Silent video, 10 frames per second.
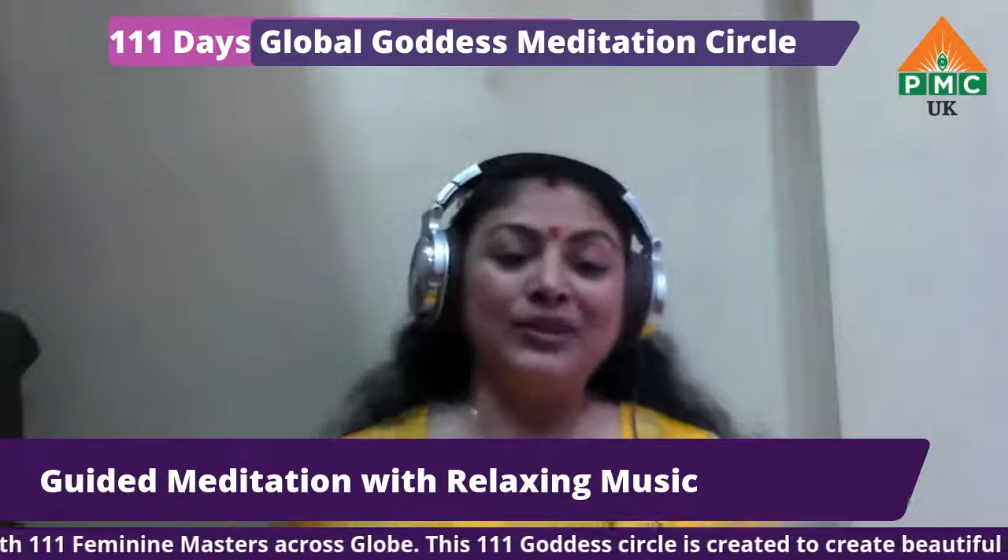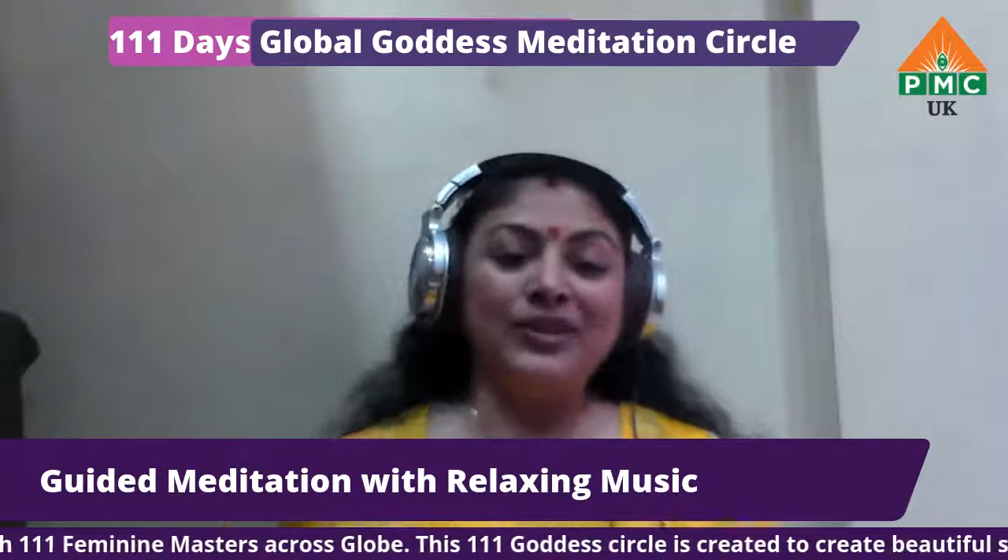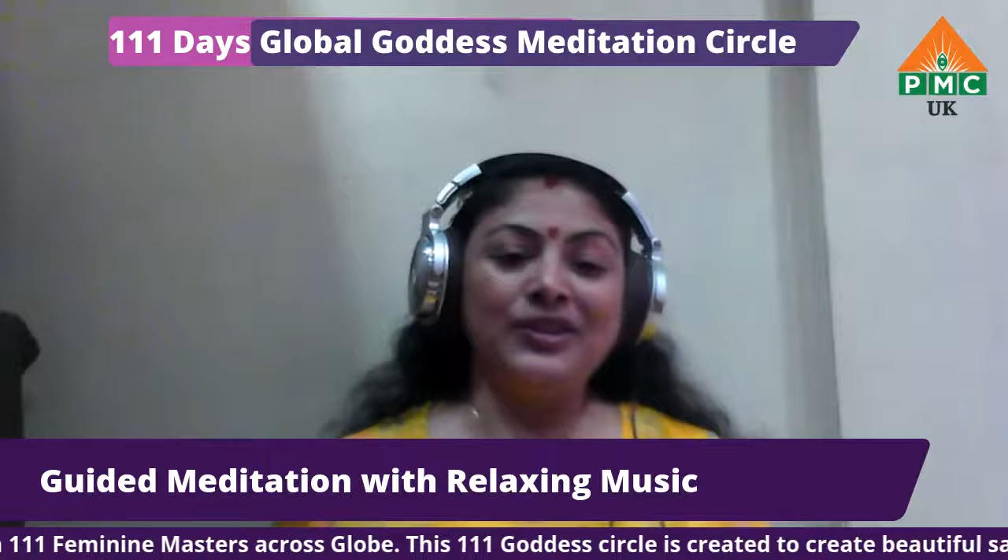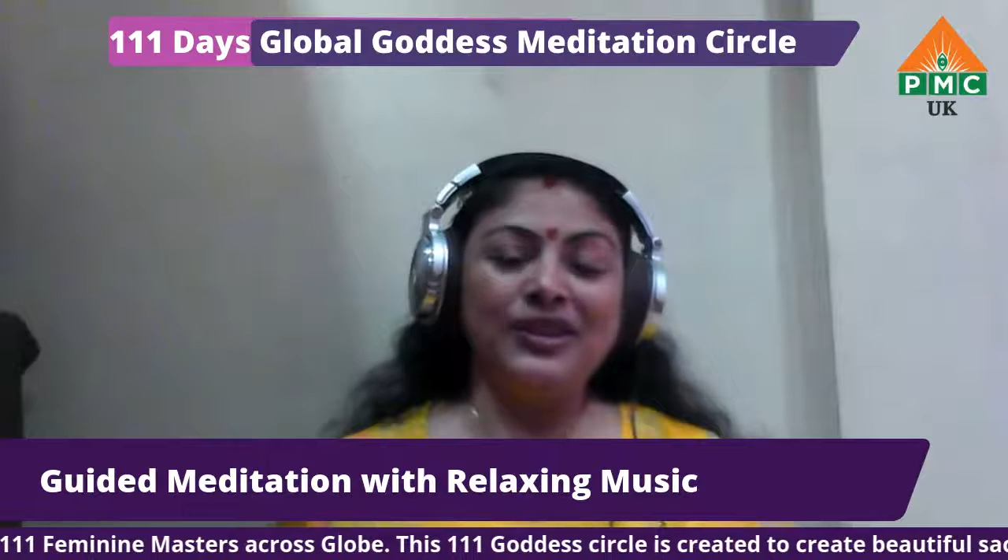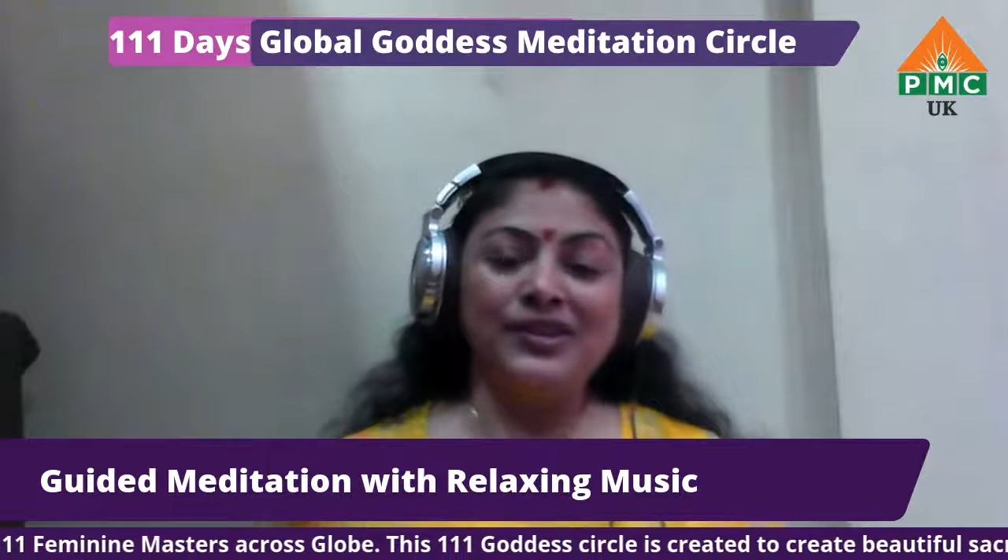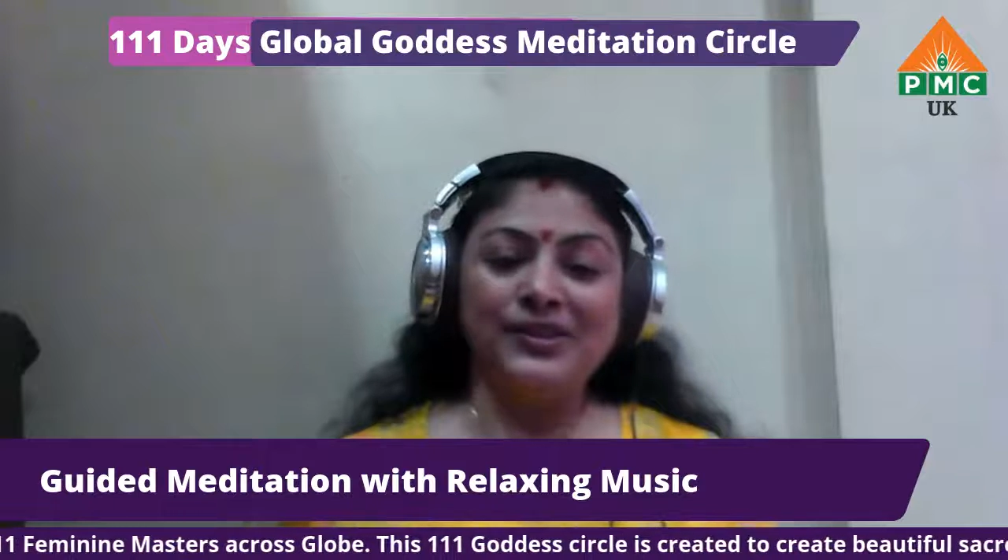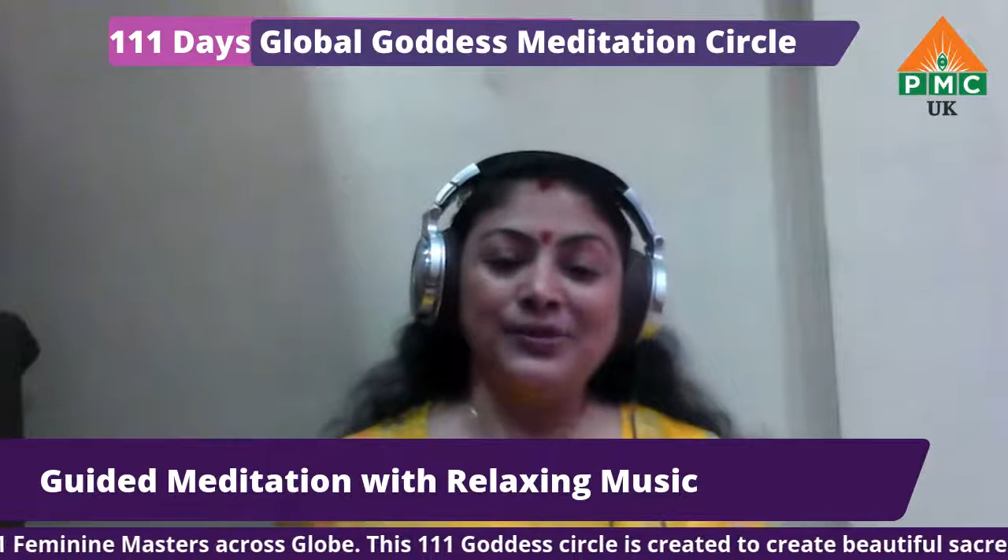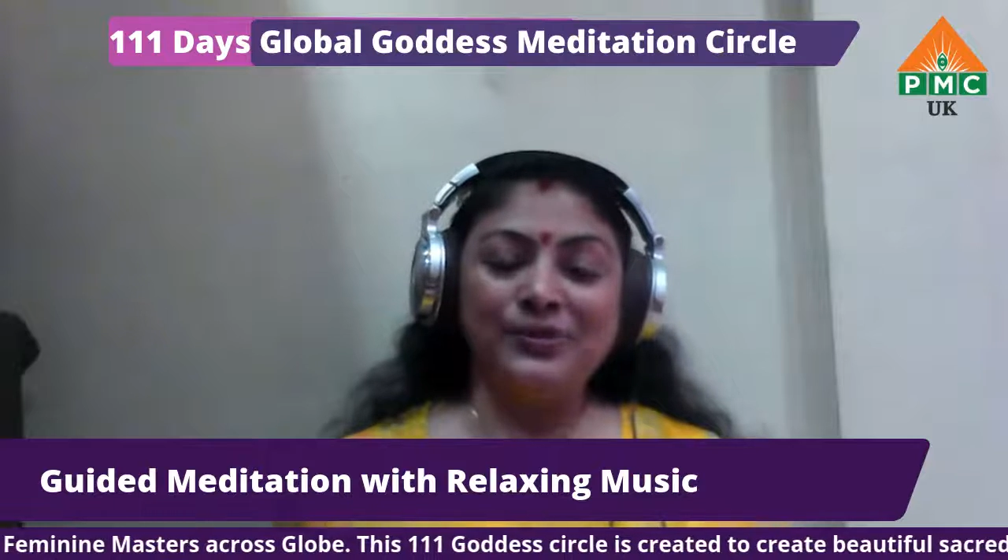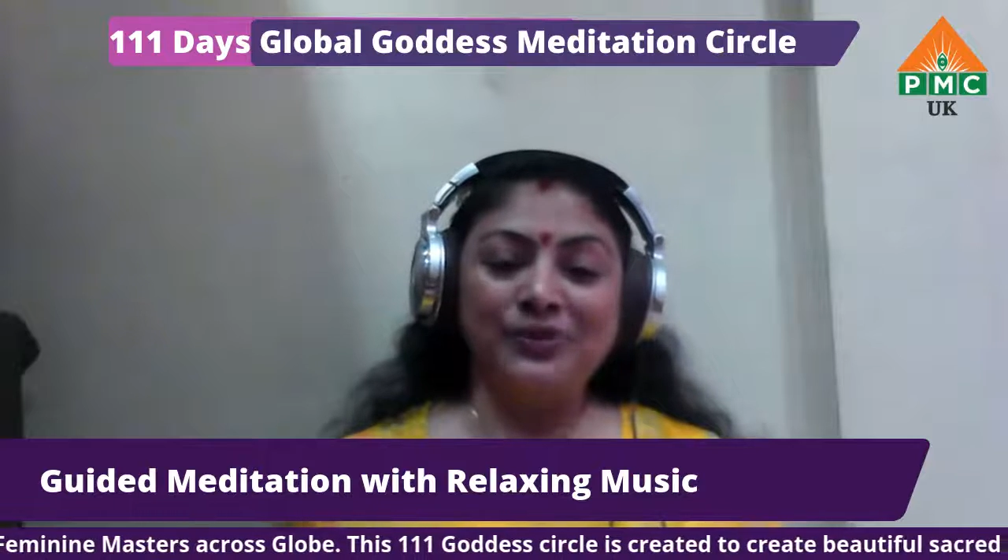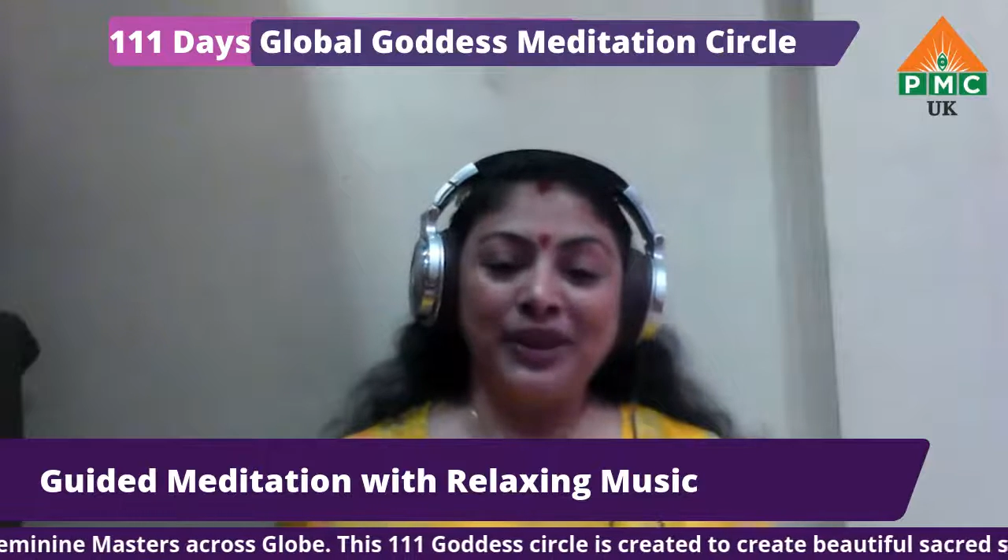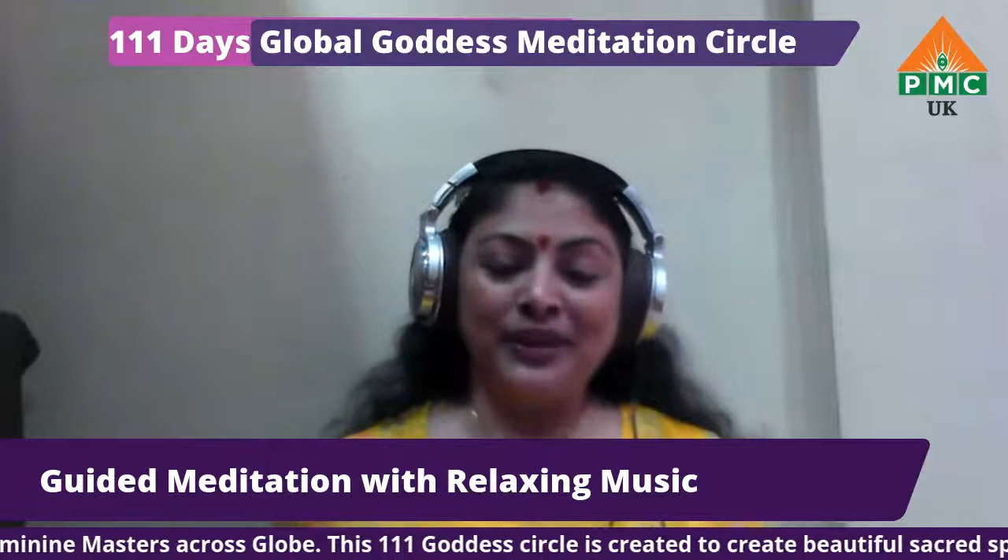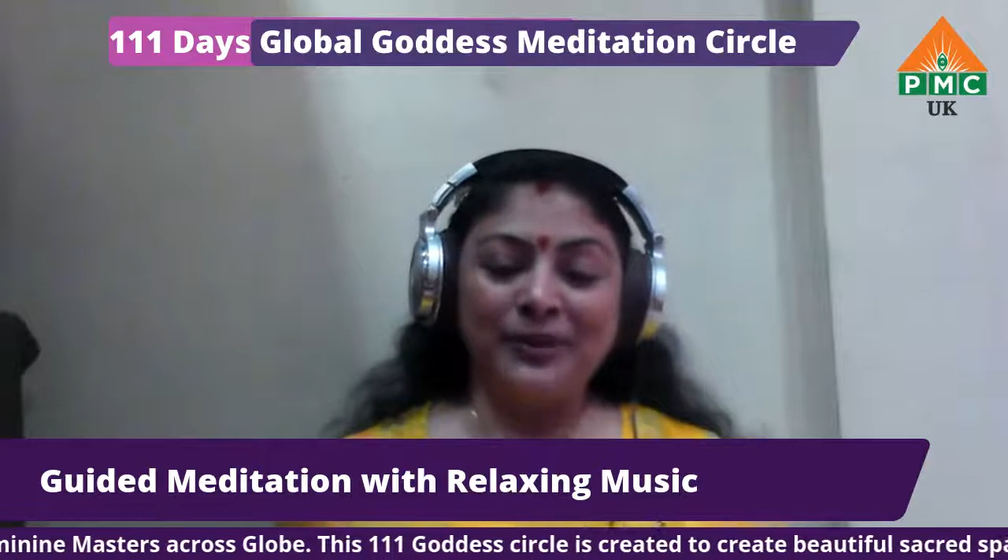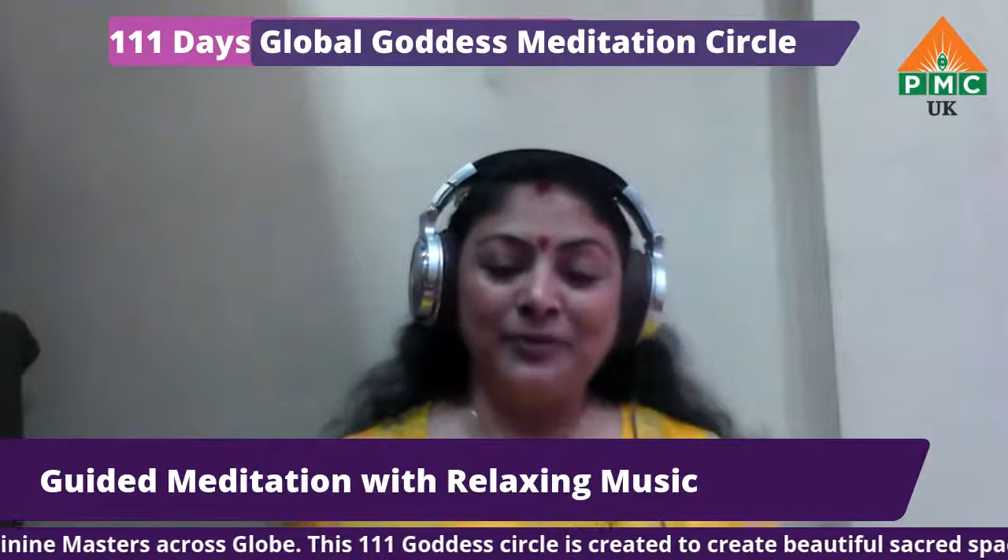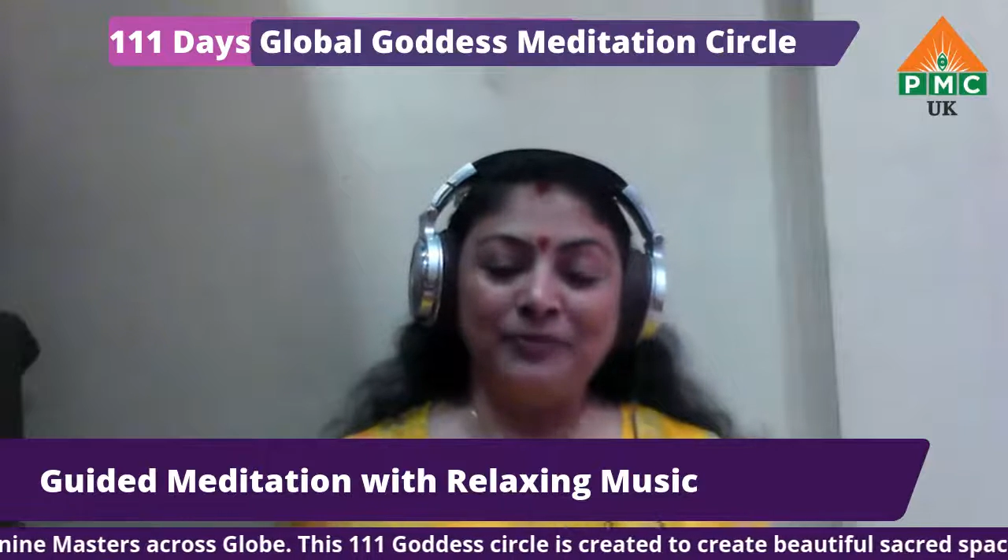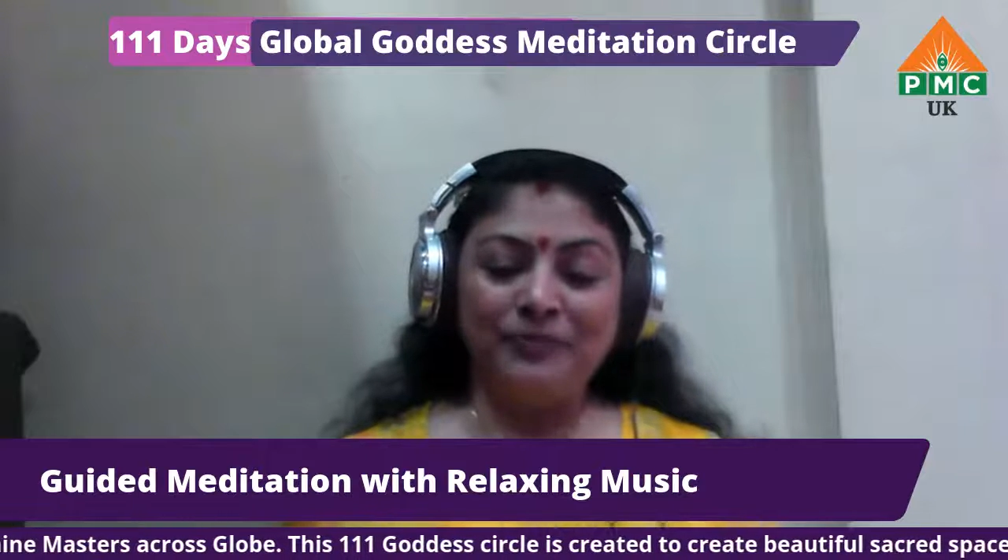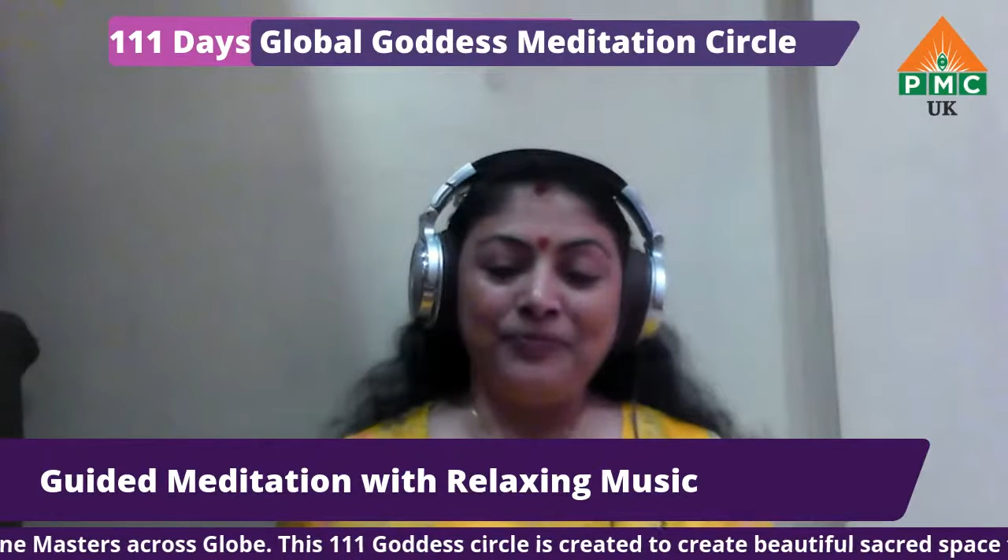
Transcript: not understood well,